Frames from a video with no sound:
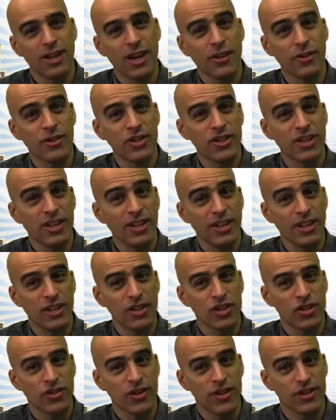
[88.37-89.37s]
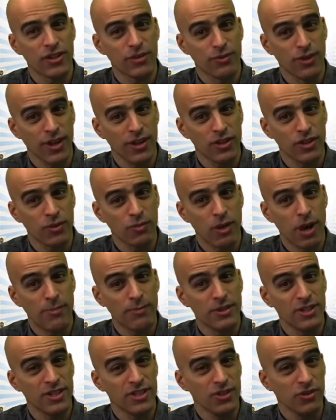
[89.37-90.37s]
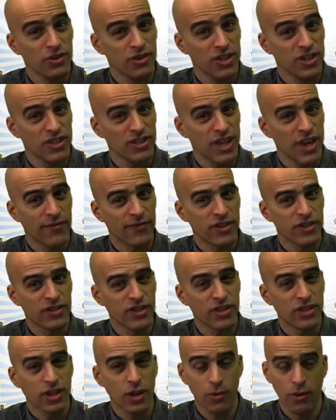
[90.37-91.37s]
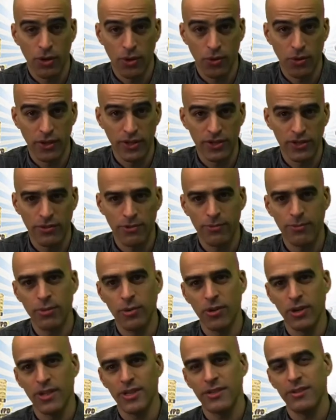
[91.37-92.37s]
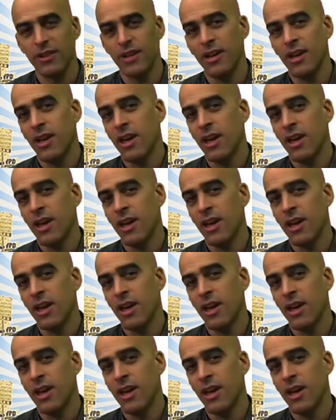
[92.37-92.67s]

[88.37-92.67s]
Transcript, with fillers: in an interest rate swap in UC San Francisco, according to the report.